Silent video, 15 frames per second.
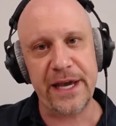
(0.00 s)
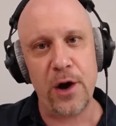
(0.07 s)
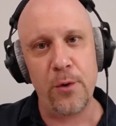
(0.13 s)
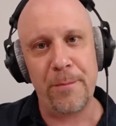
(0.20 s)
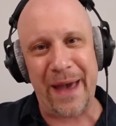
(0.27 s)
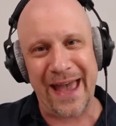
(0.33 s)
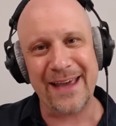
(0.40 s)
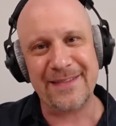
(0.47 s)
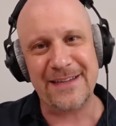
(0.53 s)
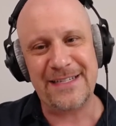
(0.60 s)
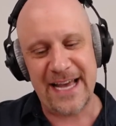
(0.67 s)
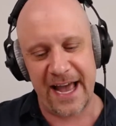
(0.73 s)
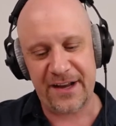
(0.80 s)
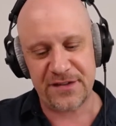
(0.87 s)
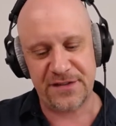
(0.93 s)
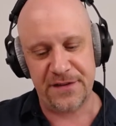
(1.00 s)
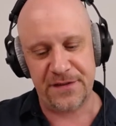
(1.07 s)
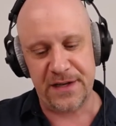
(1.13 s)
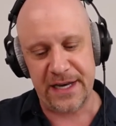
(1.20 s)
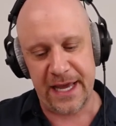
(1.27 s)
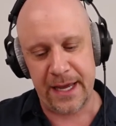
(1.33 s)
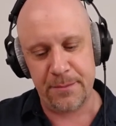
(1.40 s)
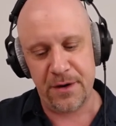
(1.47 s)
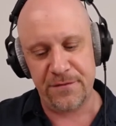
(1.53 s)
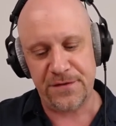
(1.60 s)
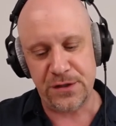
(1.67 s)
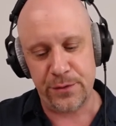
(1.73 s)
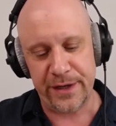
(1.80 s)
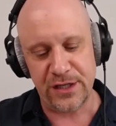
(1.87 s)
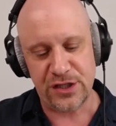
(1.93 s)
obeying the text in the name of
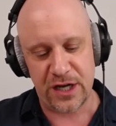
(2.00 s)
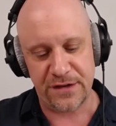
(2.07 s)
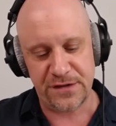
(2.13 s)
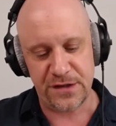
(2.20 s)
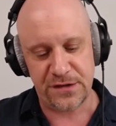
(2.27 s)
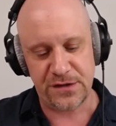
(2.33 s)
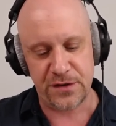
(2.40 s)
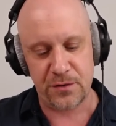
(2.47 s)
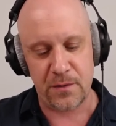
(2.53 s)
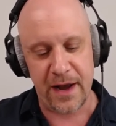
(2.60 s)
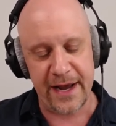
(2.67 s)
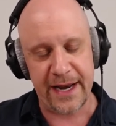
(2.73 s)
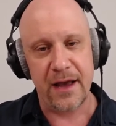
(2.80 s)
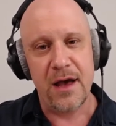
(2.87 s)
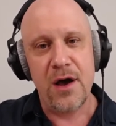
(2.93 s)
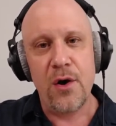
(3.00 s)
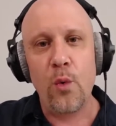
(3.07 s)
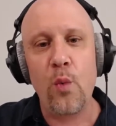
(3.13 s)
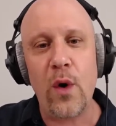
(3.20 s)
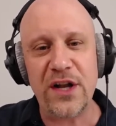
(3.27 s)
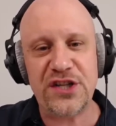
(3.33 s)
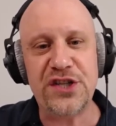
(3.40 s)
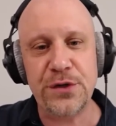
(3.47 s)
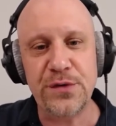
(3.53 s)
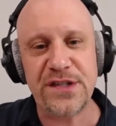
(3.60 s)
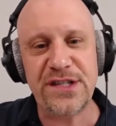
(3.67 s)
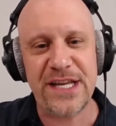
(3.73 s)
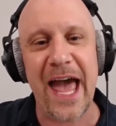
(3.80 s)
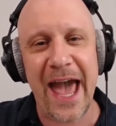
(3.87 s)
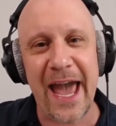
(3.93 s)
doing justice to the writing. What you
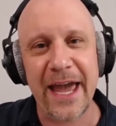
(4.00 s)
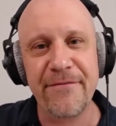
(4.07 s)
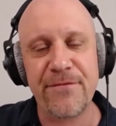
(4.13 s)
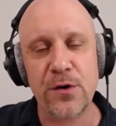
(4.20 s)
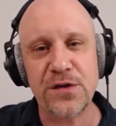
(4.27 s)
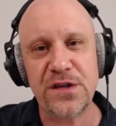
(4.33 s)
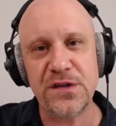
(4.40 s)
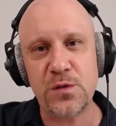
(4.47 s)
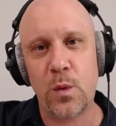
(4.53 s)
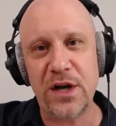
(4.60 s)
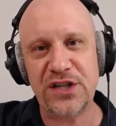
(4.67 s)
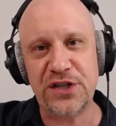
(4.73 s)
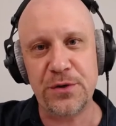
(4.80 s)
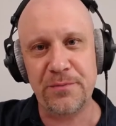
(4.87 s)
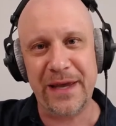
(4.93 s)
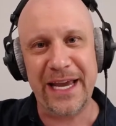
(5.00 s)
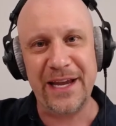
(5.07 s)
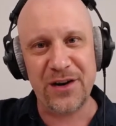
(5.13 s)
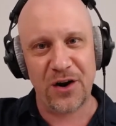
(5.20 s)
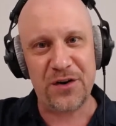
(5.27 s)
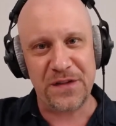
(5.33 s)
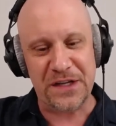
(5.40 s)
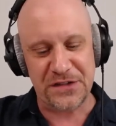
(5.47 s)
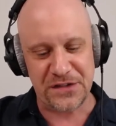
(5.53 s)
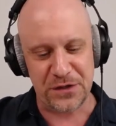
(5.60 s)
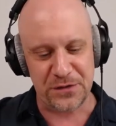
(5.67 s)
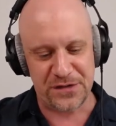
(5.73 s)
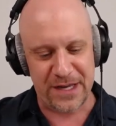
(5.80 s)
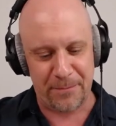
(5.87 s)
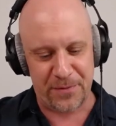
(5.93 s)
say versus what you mean are these
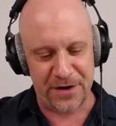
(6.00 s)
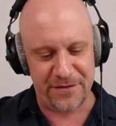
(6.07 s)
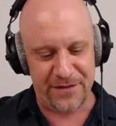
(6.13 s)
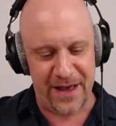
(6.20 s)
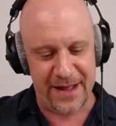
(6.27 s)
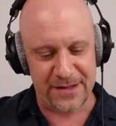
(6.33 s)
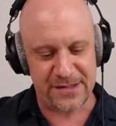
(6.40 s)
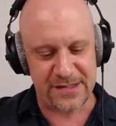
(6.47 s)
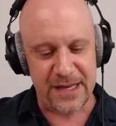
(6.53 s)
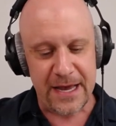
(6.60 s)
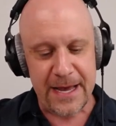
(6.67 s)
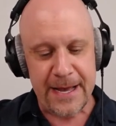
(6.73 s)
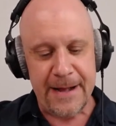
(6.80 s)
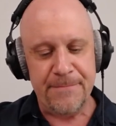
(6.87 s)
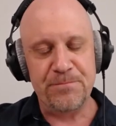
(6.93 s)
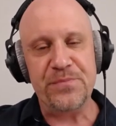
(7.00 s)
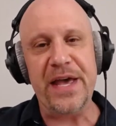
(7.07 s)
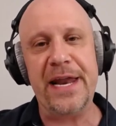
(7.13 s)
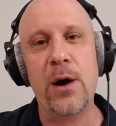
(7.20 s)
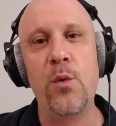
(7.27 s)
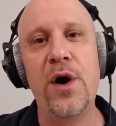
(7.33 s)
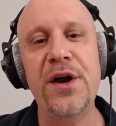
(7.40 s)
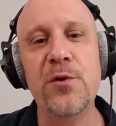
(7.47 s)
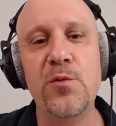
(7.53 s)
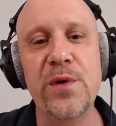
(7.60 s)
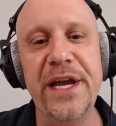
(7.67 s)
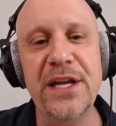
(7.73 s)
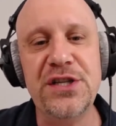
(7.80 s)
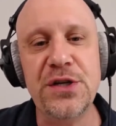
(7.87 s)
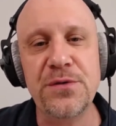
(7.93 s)
two separate events. And I want to
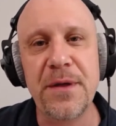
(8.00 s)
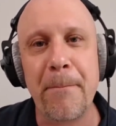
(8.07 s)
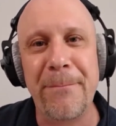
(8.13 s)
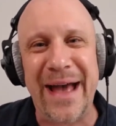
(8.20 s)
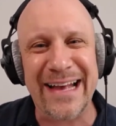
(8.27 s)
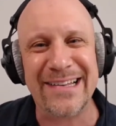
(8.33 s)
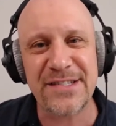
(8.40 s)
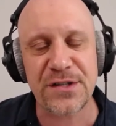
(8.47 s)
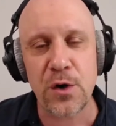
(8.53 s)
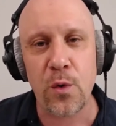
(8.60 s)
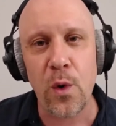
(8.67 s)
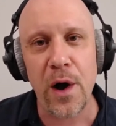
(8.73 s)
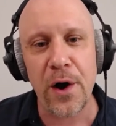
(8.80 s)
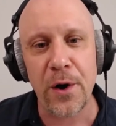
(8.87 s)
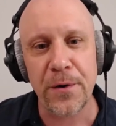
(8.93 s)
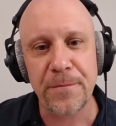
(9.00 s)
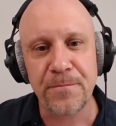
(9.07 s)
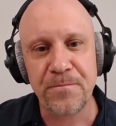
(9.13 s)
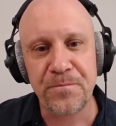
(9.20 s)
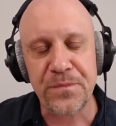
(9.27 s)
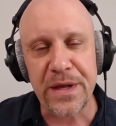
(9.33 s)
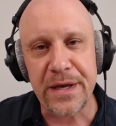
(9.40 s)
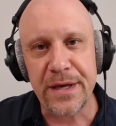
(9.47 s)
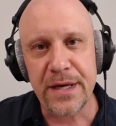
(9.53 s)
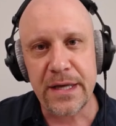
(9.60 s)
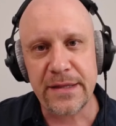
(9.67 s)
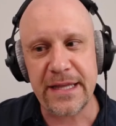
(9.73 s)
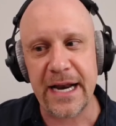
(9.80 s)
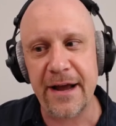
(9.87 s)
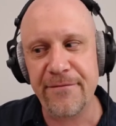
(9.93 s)
read you the best quote
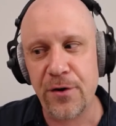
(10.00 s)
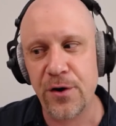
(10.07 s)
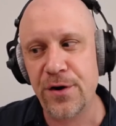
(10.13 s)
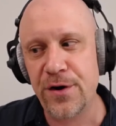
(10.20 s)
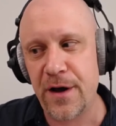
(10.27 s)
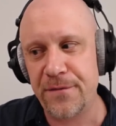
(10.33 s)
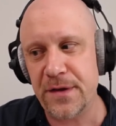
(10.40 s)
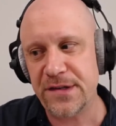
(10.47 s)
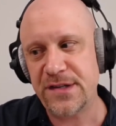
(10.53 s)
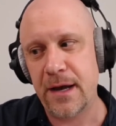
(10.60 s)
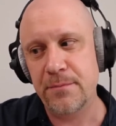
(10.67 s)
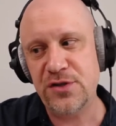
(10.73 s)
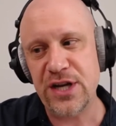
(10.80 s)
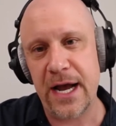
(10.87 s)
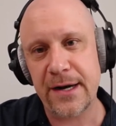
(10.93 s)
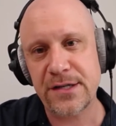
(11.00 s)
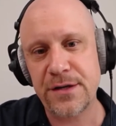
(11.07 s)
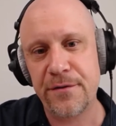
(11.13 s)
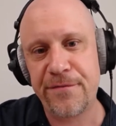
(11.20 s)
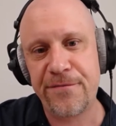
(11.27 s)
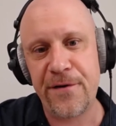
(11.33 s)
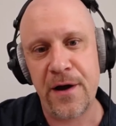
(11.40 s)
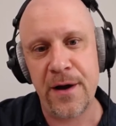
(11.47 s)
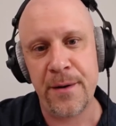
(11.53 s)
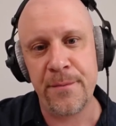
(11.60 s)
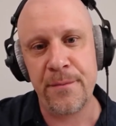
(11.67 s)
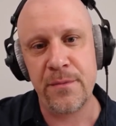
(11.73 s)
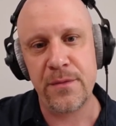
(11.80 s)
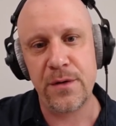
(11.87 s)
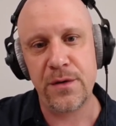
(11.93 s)
that I've heard on this subject
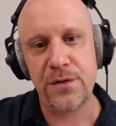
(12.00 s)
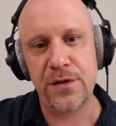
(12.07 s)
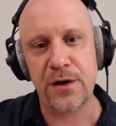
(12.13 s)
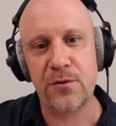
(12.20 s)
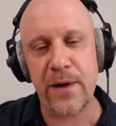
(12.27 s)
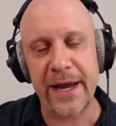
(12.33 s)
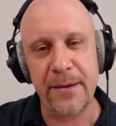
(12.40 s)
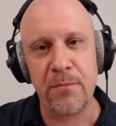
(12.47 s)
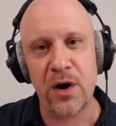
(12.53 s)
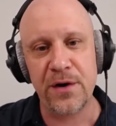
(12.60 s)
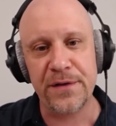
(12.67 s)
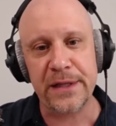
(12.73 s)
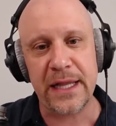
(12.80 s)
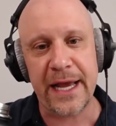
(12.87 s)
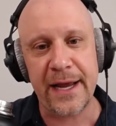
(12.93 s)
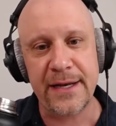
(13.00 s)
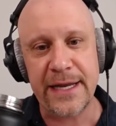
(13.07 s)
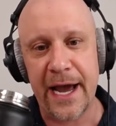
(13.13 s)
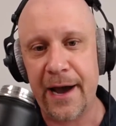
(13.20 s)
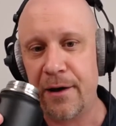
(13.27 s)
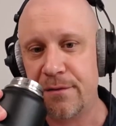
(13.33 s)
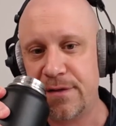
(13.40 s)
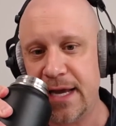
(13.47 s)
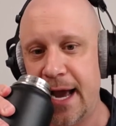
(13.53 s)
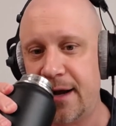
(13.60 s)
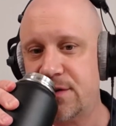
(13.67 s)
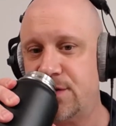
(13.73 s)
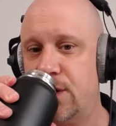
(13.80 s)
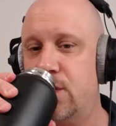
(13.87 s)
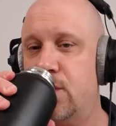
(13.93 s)
from the great Martin Landau, the
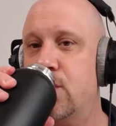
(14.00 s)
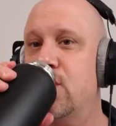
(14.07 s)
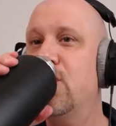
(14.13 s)
actor.